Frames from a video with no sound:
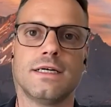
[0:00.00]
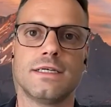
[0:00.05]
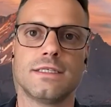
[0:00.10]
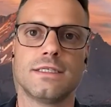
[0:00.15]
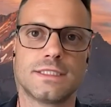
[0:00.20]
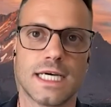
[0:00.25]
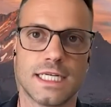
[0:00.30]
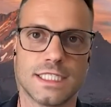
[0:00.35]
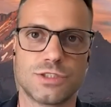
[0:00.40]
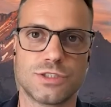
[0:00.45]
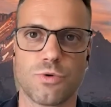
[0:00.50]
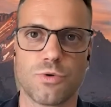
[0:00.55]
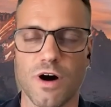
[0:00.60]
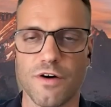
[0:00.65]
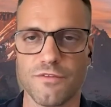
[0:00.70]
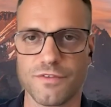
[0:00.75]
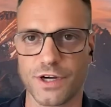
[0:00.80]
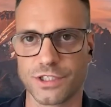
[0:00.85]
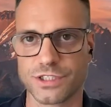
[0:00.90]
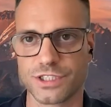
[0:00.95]
ten to twelve
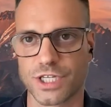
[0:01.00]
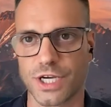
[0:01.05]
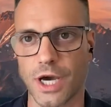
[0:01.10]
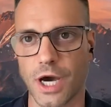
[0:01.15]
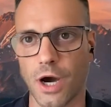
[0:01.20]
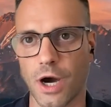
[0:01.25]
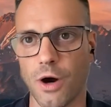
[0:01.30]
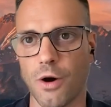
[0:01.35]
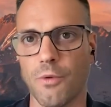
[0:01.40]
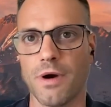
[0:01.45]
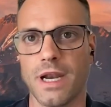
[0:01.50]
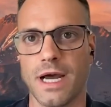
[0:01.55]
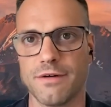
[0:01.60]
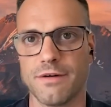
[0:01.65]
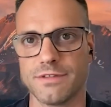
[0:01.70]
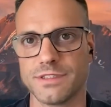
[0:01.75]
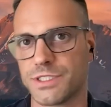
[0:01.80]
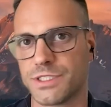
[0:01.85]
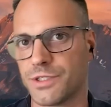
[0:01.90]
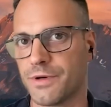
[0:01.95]
years ago when I
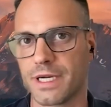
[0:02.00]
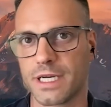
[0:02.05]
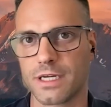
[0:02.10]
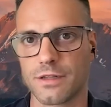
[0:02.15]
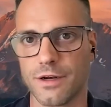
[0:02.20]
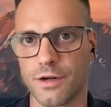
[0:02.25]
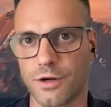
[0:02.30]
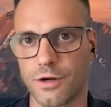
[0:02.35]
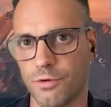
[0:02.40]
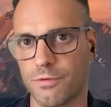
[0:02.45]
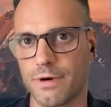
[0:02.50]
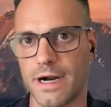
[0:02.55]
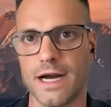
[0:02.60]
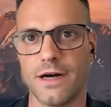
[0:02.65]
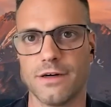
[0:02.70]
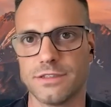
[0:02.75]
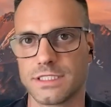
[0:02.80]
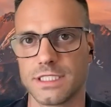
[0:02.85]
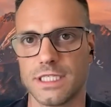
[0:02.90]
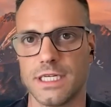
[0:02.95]
was doing clinical
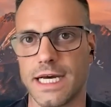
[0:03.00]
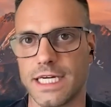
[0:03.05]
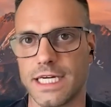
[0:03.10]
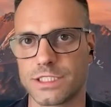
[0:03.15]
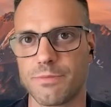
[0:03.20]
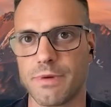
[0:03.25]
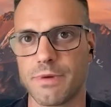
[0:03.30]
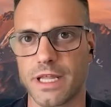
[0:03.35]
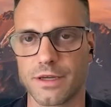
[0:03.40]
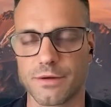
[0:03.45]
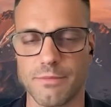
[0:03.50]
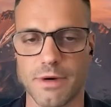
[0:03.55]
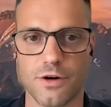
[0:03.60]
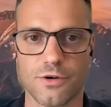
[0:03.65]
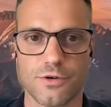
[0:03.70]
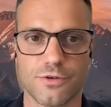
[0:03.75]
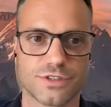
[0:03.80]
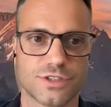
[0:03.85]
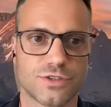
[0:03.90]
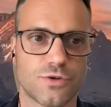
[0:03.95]
rounds in naturopathic
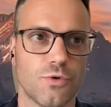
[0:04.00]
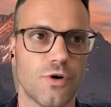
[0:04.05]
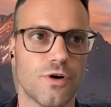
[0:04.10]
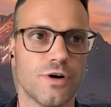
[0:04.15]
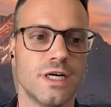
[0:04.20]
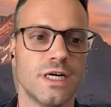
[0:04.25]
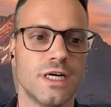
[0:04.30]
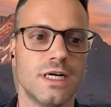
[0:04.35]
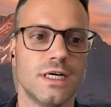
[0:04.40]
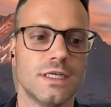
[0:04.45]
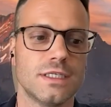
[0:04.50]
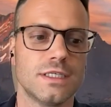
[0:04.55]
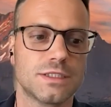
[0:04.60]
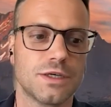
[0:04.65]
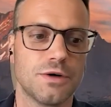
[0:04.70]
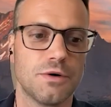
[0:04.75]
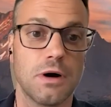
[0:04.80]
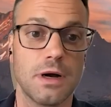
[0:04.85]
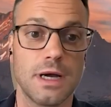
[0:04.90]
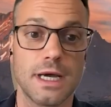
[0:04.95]
medical school.
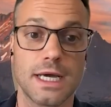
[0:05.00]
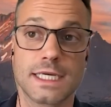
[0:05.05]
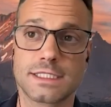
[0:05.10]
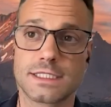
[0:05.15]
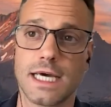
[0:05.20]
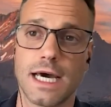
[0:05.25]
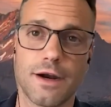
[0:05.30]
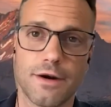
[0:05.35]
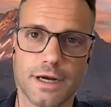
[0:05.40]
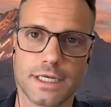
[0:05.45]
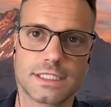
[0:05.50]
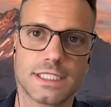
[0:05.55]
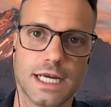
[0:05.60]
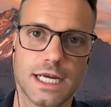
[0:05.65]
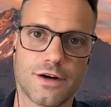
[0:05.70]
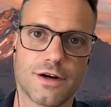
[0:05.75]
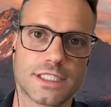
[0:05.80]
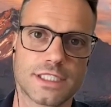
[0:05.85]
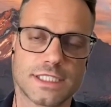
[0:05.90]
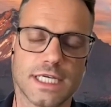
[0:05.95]
So et cetera, et cetera,
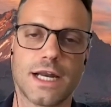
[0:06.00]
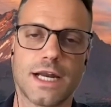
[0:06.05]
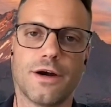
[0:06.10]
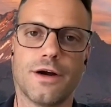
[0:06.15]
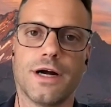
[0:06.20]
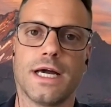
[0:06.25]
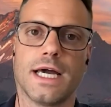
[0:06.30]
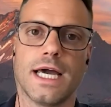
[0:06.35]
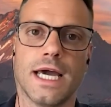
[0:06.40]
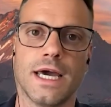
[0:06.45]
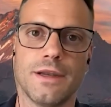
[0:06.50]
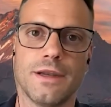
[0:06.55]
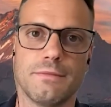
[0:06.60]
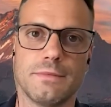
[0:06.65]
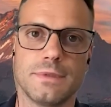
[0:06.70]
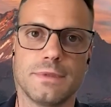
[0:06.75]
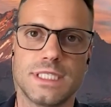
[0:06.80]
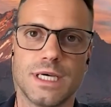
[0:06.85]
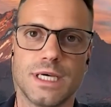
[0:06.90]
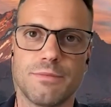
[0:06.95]
et cetera. And
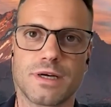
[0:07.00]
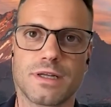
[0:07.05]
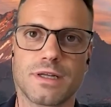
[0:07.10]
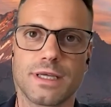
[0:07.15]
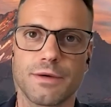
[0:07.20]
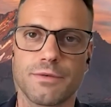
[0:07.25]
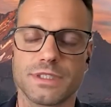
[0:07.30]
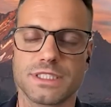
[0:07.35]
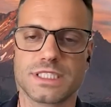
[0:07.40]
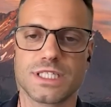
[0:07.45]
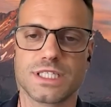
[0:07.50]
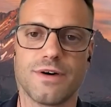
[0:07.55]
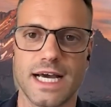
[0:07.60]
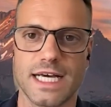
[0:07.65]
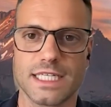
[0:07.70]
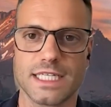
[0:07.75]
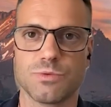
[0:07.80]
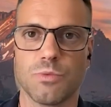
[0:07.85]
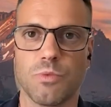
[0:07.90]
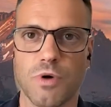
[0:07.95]
typically when someone
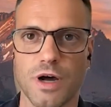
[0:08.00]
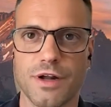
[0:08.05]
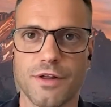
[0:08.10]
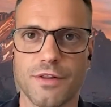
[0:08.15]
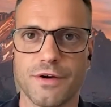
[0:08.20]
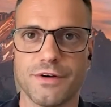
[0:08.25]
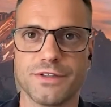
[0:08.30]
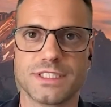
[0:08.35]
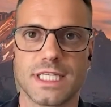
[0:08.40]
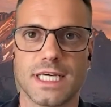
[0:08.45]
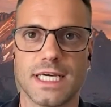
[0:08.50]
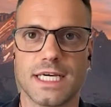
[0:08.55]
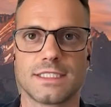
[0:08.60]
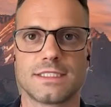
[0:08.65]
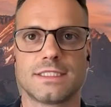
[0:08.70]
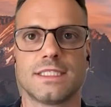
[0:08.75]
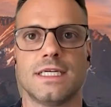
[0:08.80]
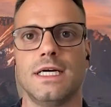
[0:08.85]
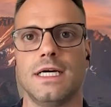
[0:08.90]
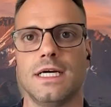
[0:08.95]
has one of those things,
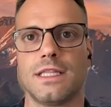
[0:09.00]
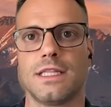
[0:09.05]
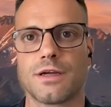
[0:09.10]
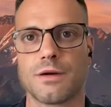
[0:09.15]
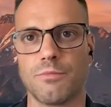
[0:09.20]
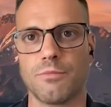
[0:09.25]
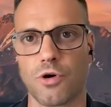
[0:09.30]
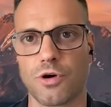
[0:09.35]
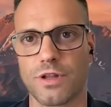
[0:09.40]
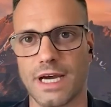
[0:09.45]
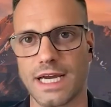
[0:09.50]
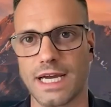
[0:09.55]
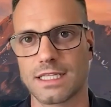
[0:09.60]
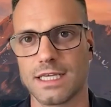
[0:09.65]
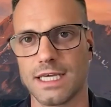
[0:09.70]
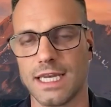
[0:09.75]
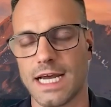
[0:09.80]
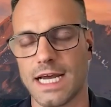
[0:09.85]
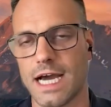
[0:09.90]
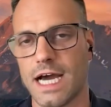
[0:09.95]
they're more likely
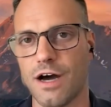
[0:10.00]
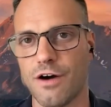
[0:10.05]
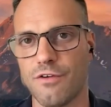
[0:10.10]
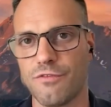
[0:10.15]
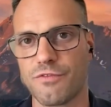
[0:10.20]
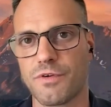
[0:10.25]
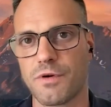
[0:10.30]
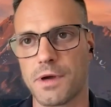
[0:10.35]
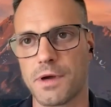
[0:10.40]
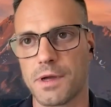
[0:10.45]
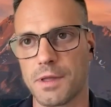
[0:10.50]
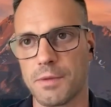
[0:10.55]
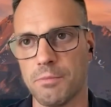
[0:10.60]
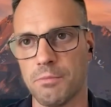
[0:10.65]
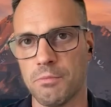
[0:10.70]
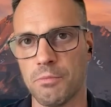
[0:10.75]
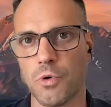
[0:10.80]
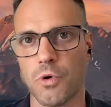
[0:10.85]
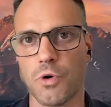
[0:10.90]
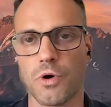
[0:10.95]
to have
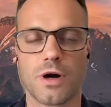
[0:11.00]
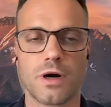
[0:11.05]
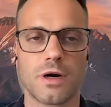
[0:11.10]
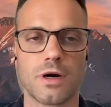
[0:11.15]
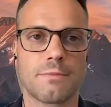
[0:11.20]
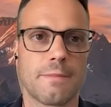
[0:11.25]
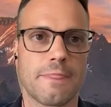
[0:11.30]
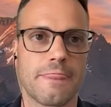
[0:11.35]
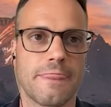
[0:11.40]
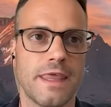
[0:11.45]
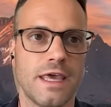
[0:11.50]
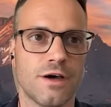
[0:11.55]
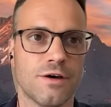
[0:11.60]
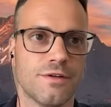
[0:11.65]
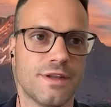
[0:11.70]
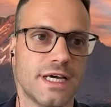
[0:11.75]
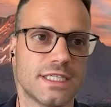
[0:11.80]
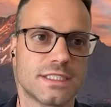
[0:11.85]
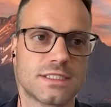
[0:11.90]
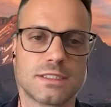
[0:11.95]
more
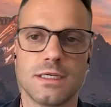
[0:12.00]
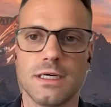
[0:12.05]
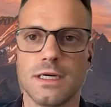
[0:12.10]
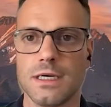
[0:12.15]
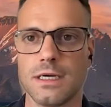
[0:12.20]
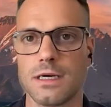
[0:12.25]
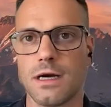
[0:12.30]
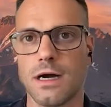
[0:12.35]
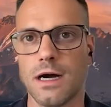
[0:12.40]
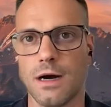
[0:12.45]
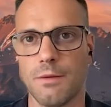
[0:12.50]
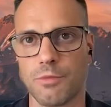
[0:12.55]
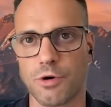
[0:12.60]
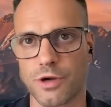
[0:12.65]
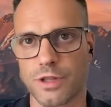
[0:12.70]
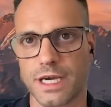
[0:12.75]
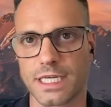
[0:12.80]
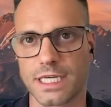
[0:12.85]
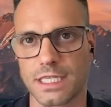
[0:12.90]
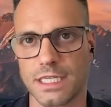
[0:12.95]
illness, uh, more
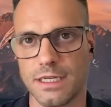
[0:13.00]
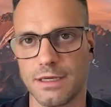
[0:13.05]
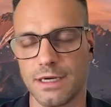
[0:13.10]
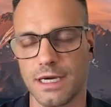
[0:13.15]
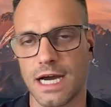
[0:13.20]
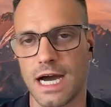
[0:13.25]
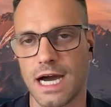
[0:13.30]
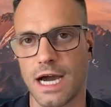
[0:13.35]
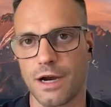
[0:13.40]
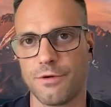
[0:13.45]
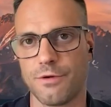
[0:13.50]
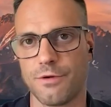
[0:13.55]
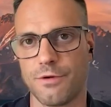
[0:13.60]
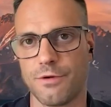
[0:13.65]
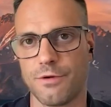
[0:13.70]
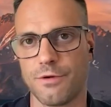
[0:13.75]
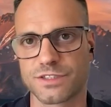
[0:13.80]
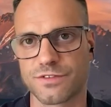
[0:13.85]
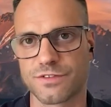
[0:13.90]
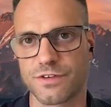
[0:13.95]
likely higher risk
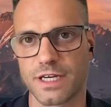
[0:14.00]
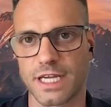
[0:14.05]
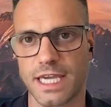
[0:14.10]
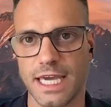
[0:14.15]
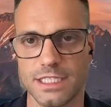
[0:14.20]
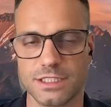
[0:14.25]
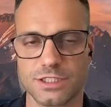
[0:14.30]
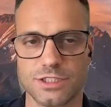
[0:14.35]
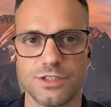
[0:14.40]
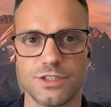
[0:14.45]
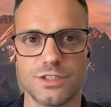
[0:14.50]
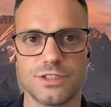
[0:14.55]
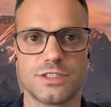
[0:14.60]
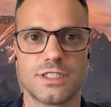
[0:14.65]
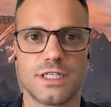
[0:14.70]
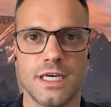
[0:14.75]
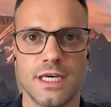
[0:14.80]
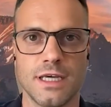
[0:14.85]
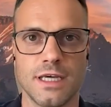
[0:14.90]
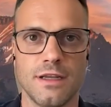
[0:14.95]
for cancers
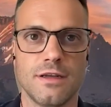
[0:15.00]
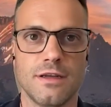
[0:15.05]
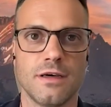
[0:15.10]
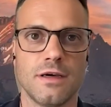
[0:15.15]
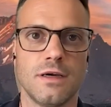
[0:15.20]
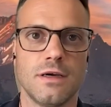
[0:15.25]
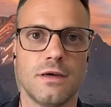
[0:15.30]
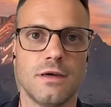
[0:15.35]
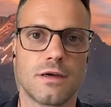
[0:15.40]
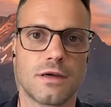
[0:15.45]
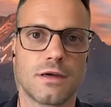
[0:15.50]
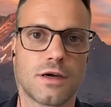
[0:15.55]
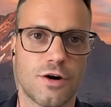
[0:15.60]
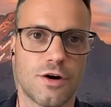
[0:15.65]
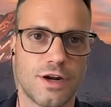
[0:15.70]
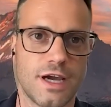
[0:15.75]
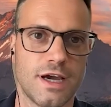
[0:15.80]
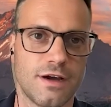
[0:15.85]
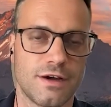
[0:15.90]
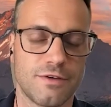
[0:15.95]
and
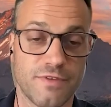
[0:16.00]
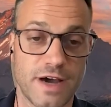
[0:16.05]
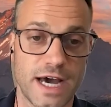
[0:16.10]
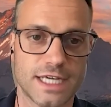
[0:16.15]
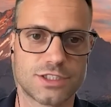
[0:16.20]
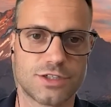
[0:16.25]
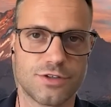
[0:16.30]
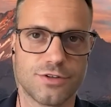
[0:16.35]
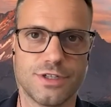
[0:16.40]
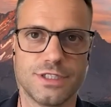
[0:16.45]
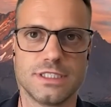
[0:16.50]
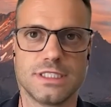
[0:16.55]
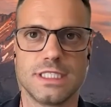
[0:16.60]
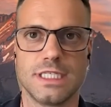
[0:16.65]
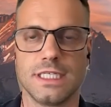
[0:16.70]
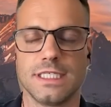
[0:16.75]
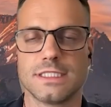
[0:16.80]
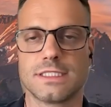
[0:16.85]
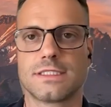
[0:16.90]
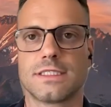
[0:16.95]
cardiovascular
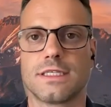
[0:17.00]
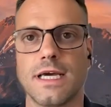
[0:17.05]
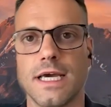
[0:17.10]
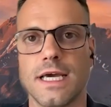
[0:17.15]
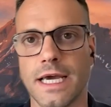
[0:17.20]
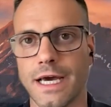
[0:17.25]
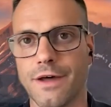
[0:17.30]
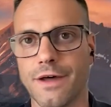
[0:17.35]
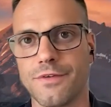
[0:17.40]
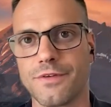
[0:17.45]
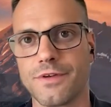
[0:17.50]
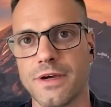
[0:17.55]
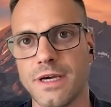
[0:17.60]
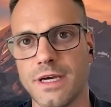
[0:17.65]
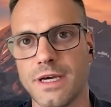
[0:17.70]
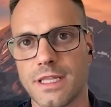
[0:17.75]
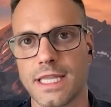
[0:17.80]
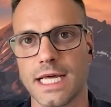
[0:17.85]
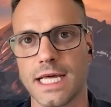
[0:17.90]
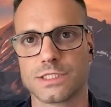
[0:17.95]
disease. And
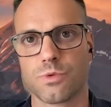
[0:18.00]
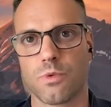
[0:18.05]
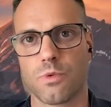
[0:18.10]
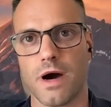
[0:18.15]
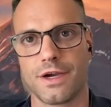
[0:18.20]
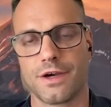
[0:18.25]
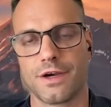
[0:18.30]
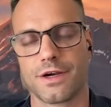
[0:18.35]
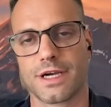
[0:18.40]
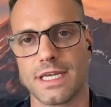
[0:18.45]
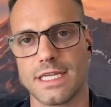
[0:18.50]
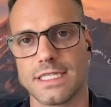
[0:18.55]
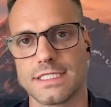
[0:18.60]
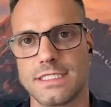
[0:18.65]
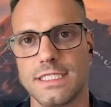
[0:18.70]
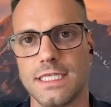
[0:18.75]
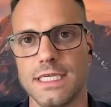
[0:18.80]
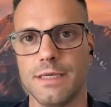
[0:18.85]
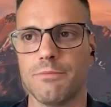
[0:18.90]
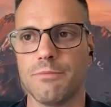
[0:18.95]
that's why you're going to
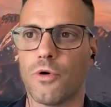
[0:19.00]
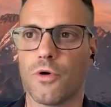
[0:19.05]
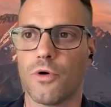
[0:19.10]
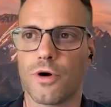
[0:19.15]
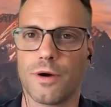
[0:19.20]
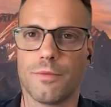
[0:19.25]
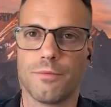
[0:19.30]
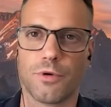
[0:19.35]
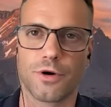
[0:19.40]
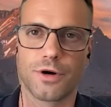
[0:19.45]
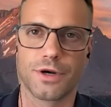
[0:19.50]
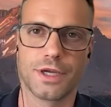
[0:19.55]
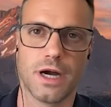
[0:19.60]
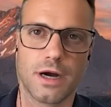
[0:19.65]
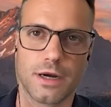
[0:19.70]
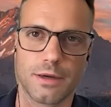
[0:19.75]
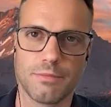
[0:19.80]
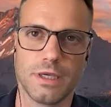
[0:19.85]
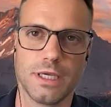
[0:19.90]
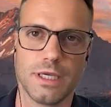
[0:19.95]
see more and more
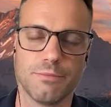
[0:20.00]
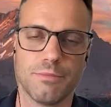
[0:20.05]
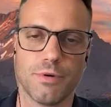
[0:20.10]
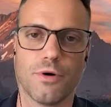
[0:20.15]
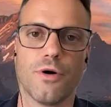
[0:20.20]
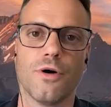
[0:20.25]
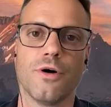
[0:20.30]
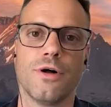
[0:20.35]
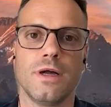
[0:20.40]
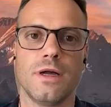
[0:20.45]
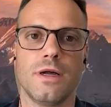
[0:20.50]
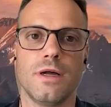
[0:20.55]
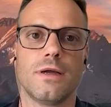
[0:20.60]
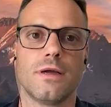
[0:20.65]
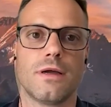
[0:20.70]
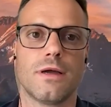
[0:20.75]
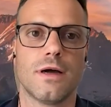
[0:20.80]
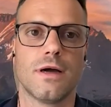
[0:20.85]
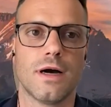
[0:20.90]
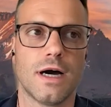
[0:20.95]
young people
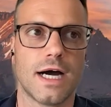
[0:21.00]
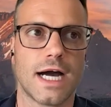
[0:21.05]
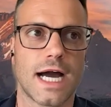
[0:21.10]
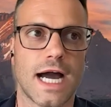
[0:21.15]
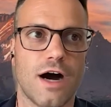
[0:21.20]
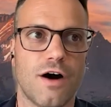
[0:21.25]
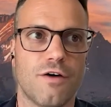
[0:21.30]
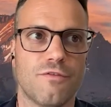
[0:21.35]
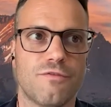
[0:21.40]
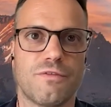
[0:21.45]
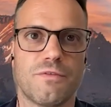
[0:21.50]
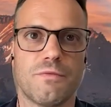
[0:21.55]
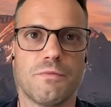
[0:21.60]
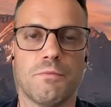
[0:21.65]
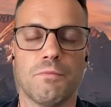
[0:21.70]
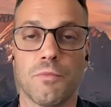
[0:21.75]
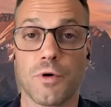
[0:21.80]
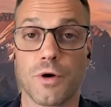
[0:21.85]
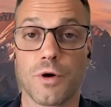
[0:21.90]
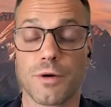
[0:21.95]
uh, have
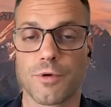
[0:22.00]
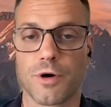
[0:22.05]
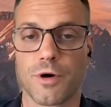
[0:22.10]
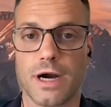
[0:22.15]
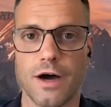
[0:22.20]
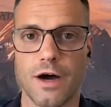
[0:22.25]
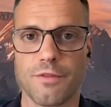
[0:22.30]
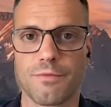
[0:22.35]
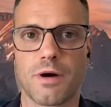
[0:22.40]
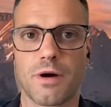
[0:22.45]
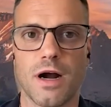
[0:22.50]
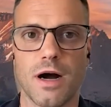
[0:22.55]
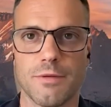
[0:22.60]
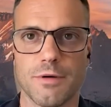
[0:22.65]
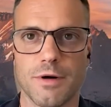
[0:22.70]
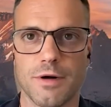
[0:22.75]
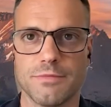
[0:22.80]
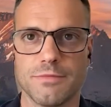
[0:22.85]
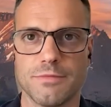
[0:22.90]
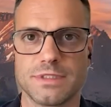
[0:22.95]
more and more health
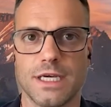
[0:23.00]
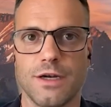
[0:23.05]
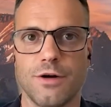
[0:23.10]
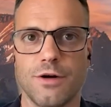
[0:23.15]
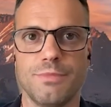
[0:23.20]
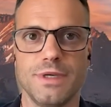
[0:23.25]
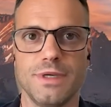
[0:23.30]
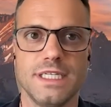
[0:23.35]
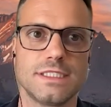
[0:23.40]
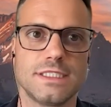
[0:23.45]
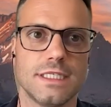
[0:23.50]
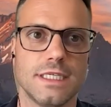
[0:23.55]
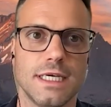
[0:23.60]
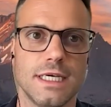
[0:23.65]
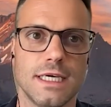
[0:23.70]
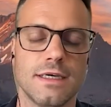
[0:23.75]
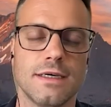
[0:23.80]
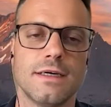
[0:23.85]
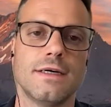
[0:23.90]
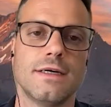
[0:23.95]
problems and obesity.